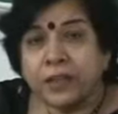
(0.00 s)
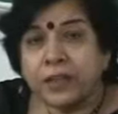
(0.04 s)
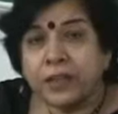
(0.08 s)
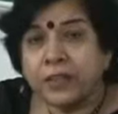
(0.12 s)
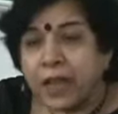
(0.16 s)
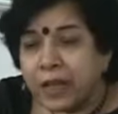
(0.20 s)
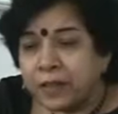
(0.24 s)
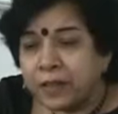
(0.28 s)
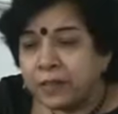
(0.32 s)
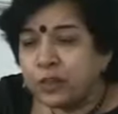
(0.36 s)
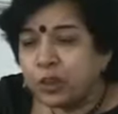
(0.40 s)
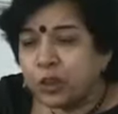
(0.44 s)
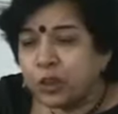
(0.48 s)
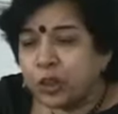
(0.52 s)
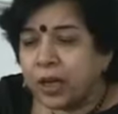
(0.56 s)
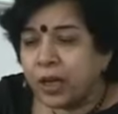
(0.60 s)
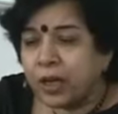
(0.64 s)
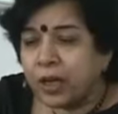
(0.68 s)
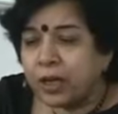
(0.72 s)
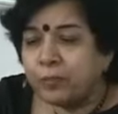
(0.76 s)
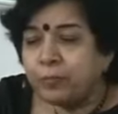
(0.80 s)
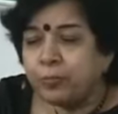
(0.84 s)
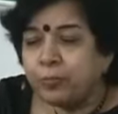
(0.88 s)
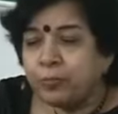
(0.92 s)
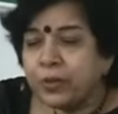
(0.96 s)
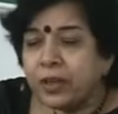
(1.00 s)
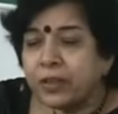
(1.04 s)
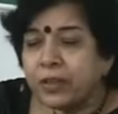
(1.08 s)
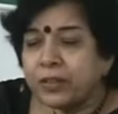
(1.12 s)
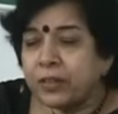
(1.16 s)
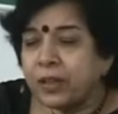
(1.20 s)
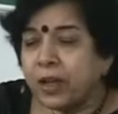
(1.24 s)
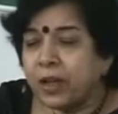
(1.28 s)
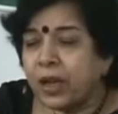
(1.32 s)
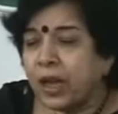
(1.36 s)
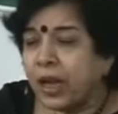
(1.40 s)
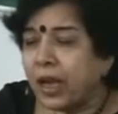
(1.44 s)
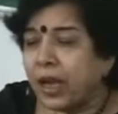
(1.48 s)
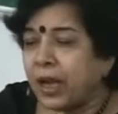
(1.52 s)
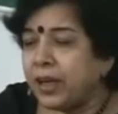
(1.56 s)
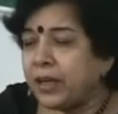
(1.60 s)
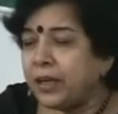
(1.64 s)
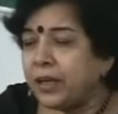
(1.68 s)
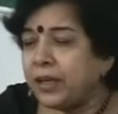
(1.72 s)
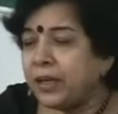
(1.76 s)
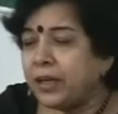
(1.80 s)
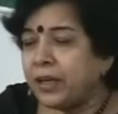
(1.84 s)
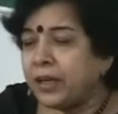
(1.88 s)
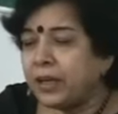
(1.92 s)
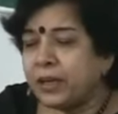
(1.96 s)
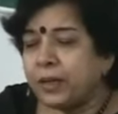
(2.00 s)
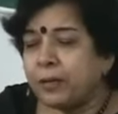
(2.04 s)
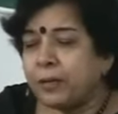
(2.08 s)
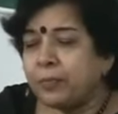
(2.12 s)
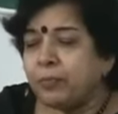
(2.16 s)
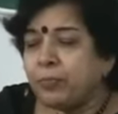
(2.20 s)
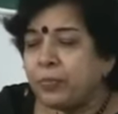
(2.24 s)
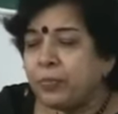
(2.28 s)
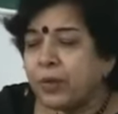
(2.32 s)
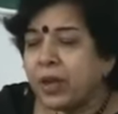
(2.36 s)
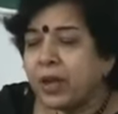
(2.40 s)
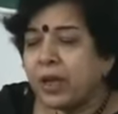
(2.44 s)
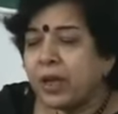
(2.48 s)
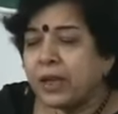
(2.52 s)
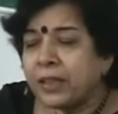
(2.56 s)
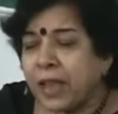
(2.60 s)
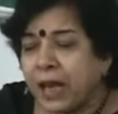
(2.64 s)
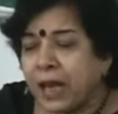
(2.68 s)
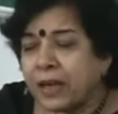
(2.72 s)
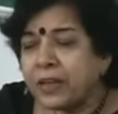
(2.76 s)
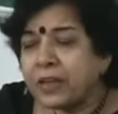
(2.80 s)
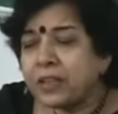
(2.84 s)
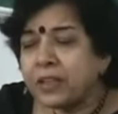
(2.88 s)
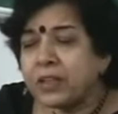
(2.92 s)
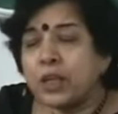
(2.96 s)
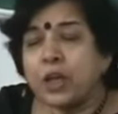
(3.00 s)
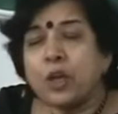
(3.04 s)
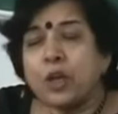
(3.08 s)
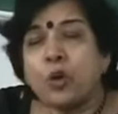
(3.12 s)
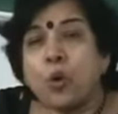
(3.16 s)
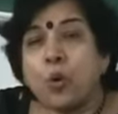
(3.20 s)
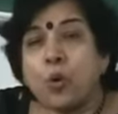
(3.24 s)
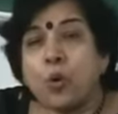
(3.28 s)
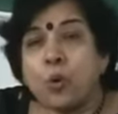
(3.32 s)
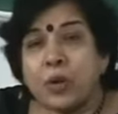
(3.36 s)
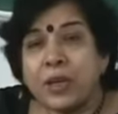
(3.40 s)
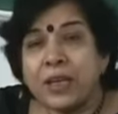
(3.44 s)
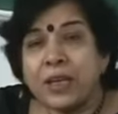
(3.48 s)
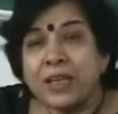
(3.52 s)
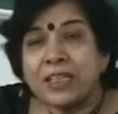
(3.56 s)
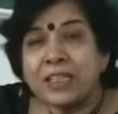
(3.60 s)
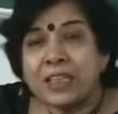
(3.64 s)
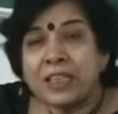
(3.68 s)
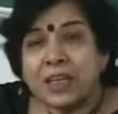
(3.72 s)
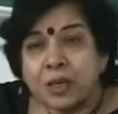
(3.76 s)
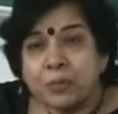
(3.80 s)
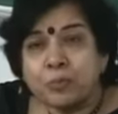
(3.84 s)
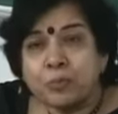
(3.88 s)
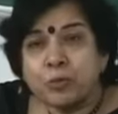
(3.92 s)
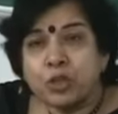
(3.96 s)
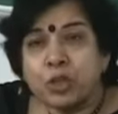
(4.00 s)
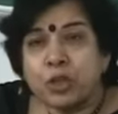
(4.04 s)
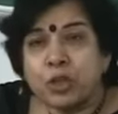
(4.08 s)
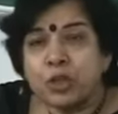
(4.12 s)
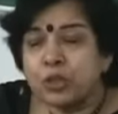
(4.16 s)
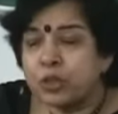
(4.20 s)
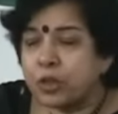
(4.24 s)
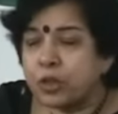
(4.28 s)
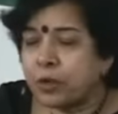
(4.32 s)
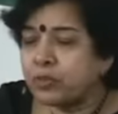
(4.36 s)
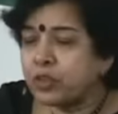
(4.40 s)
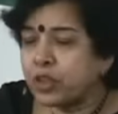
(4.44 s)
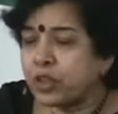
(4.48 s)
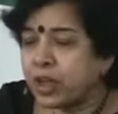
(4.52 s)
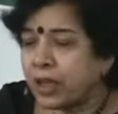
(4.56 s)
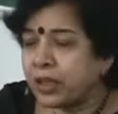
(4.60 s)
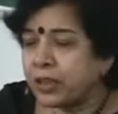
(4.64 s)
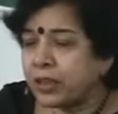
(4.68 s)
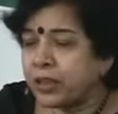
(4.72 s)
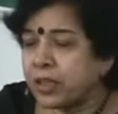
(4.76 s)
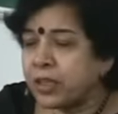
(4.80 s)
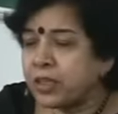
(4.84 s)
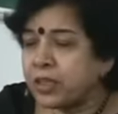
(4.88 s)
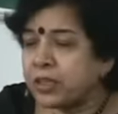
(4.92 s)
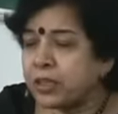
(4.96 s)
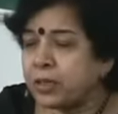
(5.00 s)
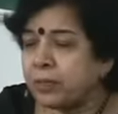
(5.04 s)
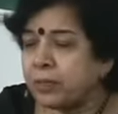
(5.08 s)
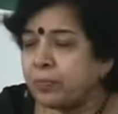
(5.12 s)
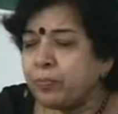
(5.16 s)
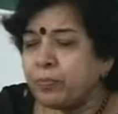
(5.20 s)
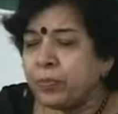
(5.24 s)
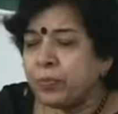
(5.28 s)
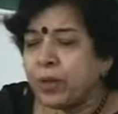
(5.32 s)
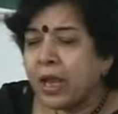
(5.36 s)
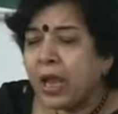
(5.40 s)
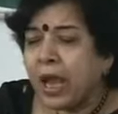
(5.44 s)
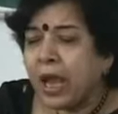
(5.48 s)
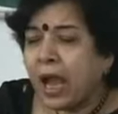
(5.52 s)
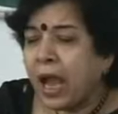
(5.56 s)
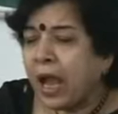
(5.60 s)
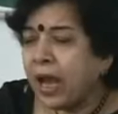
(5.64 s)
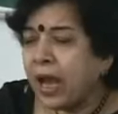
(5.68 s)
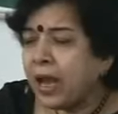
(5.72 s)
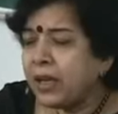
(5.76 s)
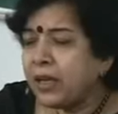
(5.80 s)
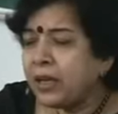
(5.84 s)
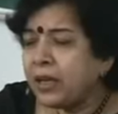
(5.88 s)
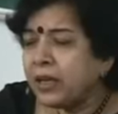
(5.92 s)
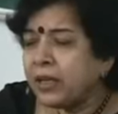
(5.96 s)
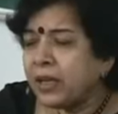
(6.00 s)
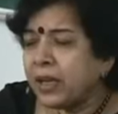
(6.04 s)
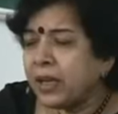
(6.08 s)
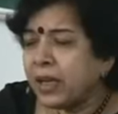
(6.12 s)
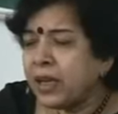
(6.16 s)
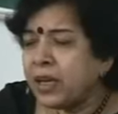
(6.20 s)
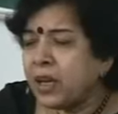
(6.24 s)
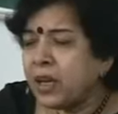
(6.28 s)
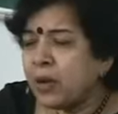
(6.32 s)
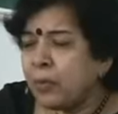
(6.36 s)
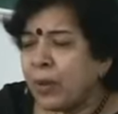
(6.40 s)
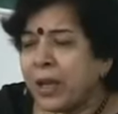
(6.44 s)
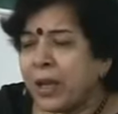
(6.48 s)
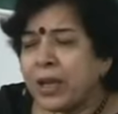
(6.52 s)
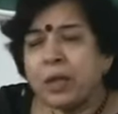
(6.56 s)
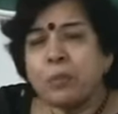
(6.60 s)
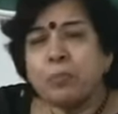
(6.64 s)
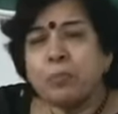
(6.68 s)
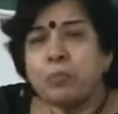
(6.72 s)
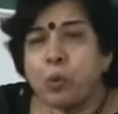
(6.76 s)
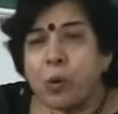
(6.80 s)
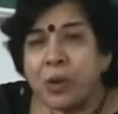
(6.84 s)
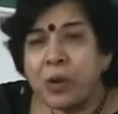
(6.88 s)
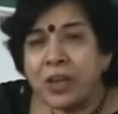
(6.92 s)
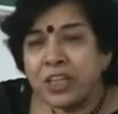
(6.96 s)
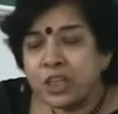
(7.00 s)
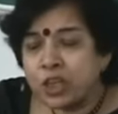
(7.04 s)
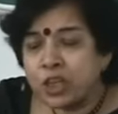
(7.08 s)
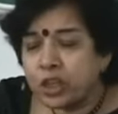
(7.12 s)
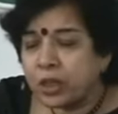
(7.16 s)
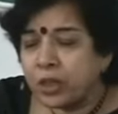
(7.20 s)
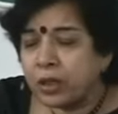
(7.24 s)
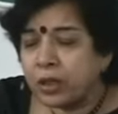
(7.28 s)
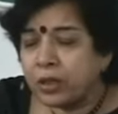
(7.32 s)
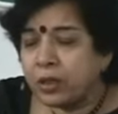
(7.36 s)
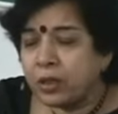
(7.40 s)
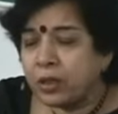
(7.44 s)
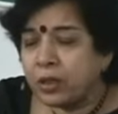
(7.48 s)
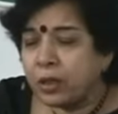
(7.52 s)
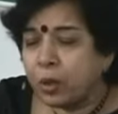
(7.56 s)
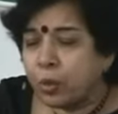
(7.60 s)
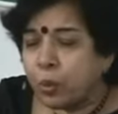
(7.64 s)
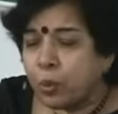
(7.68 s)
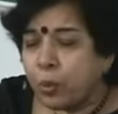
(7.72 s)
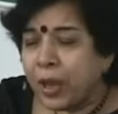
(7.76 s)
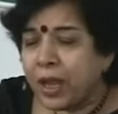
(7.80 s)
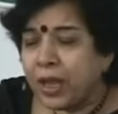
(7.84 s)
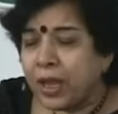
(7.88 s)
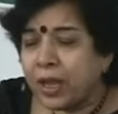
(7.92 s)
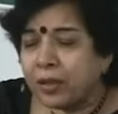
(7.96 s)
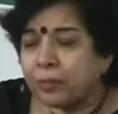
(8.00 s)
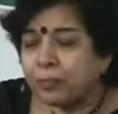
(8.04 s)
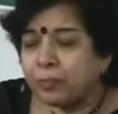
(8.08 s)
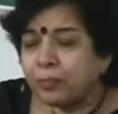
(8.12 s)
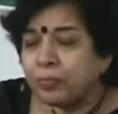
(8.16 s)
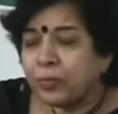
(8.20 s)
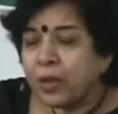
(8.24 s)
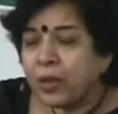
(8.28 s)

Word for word: Tantra, and uh, that is the holy scriptures of Shaktism and in a very poetical way.